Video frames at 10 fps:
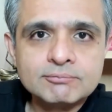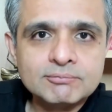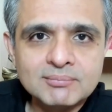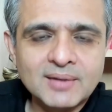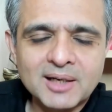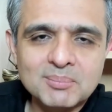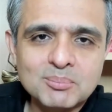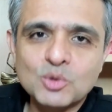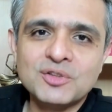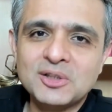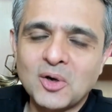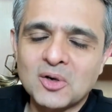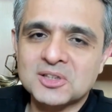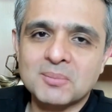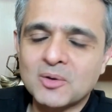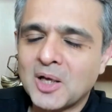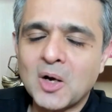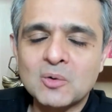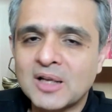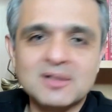that movie talks about
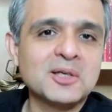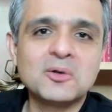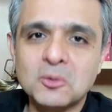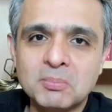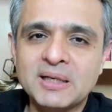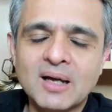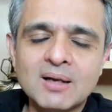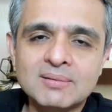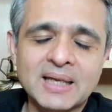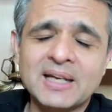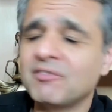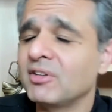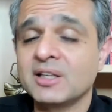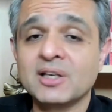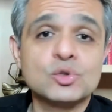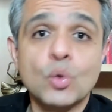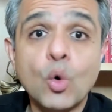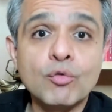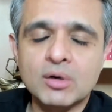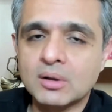how nothing could be done and everything is
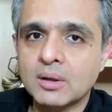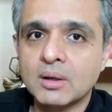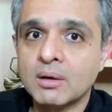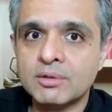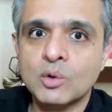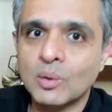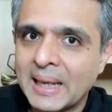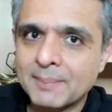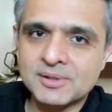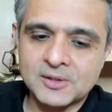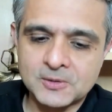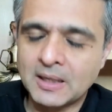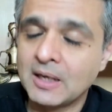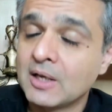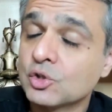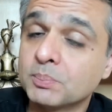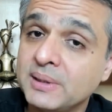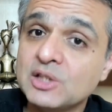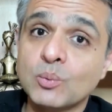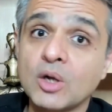over. The earth collapses. So
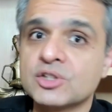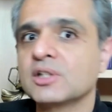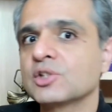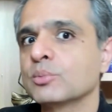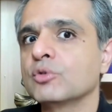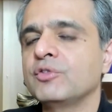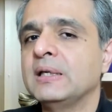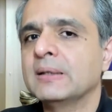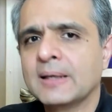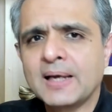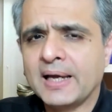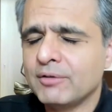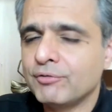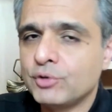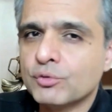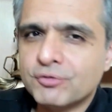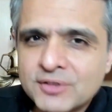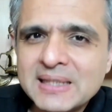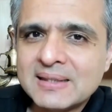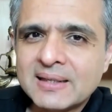please watch this movie. And if you
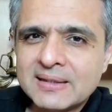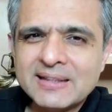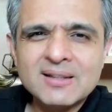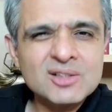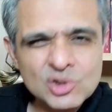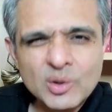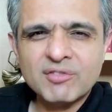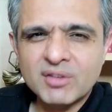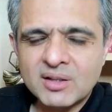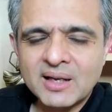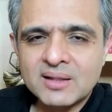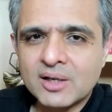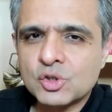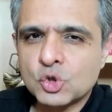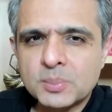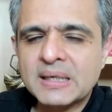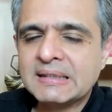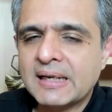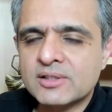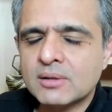feel that leaders know everything and they're super
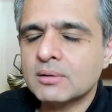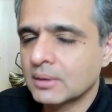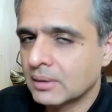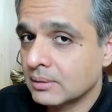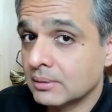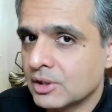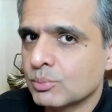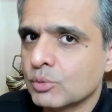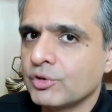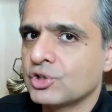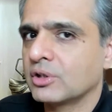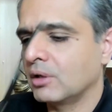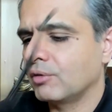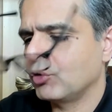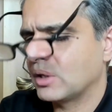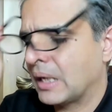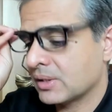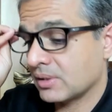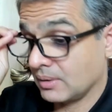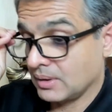intelligent, this movie should give you an
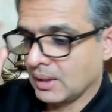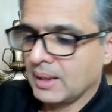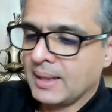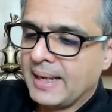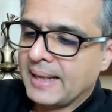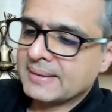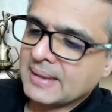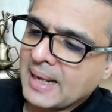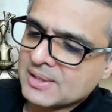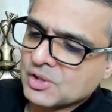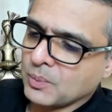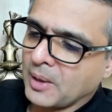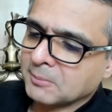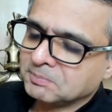answer. And the last one,